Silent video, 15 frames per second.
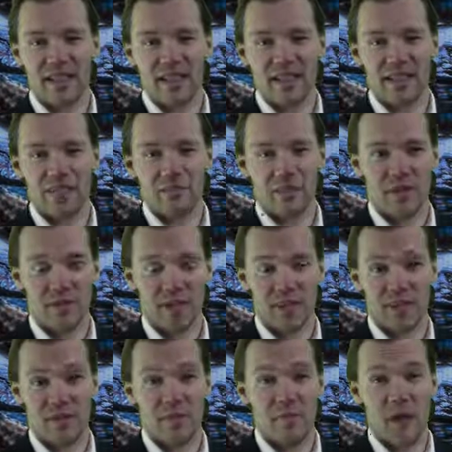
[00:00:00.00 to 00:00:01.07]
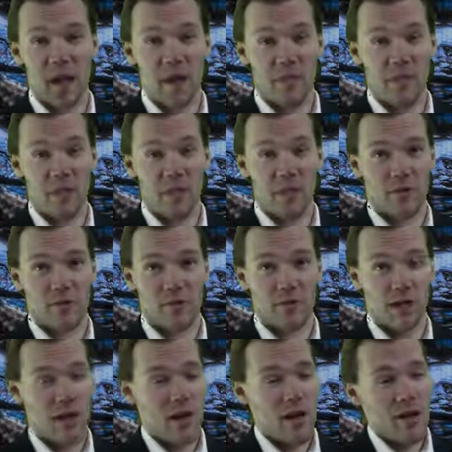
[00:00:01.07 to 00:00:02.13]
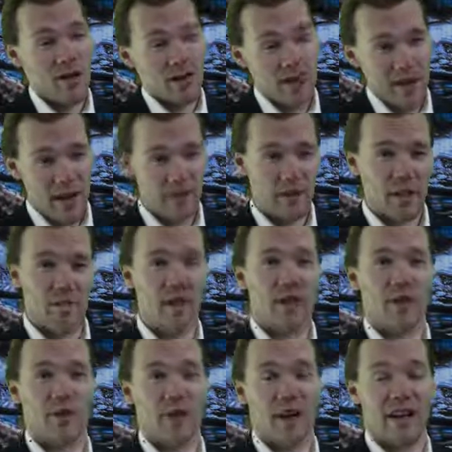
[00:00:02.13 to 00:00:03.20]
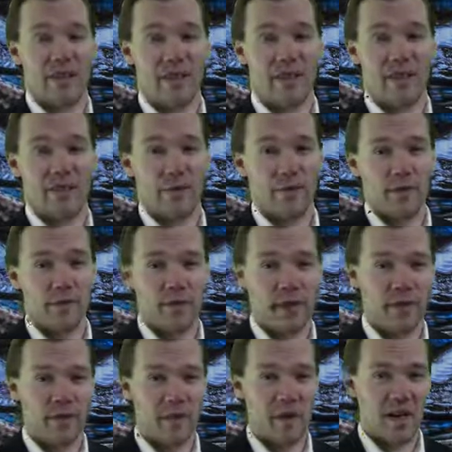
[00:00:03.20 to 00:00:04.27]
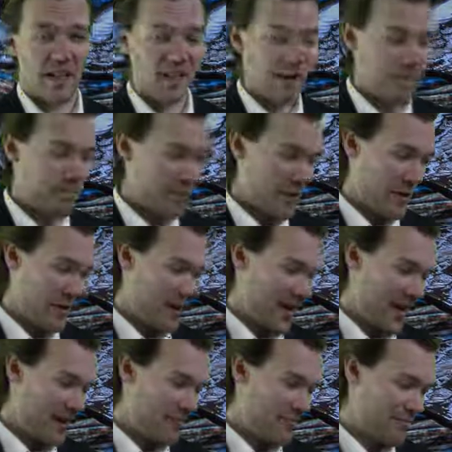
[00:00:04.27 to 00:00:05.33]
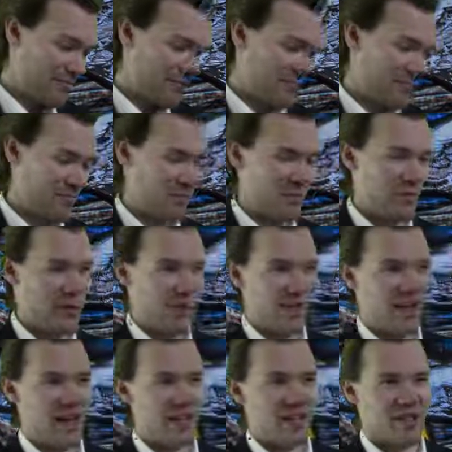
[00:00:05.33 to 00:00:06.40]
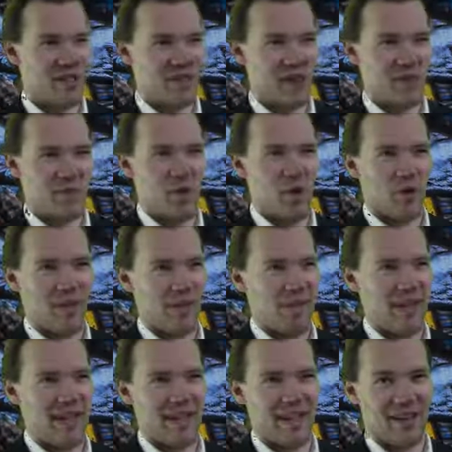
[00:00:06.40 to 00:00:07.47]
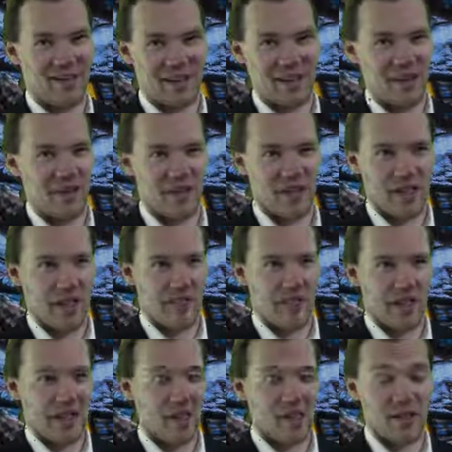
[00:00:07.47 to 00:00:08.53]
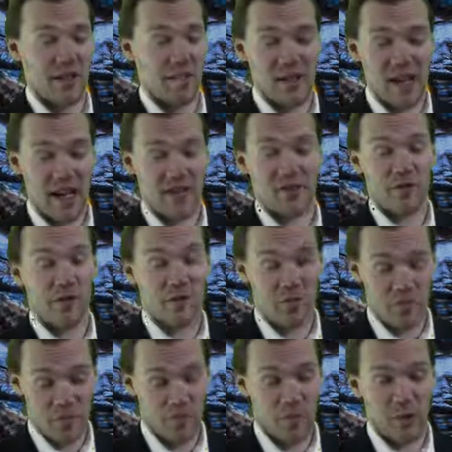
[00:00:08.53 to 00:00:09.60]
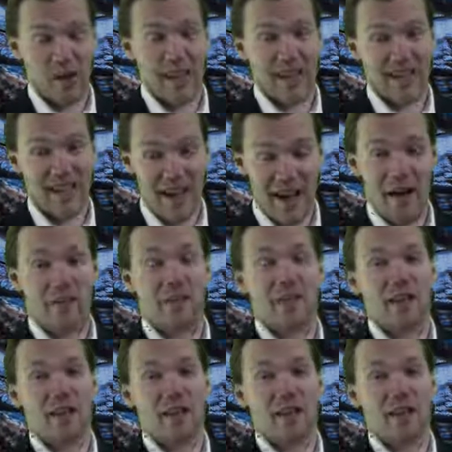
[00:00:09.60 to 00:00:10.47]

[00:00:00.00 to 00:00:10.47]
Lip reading: to consume hemp, which will definitely be a great thing for everybody. Not just like smoking weed and all this other stuff, just consuming the actual plant, hemp.